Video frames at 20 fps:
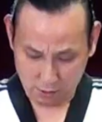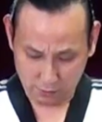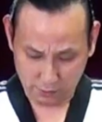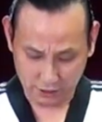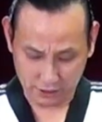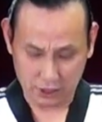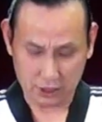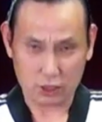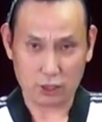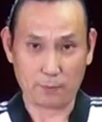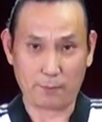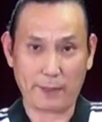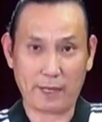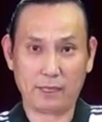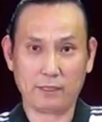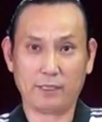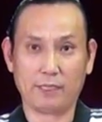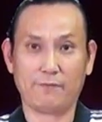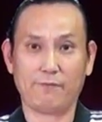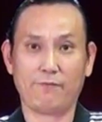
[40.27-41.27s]
of each
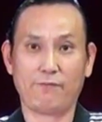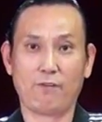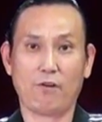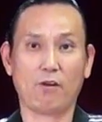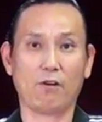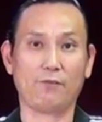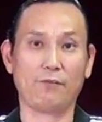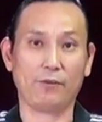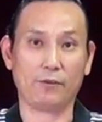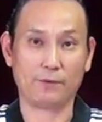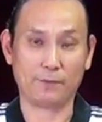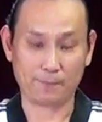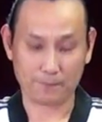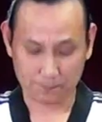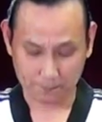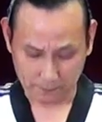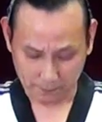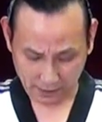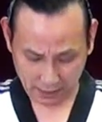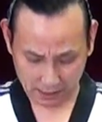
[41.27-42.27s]
belt in front of you
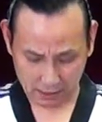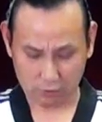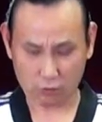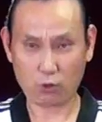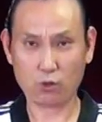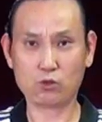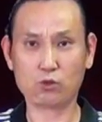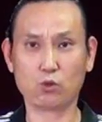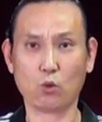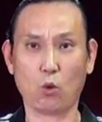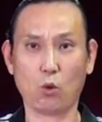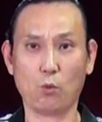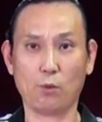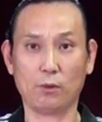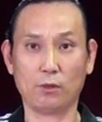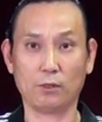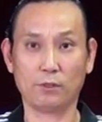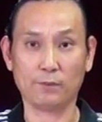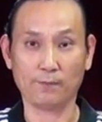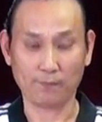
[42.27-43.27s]
and cross
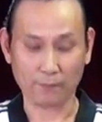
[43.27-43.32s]
over.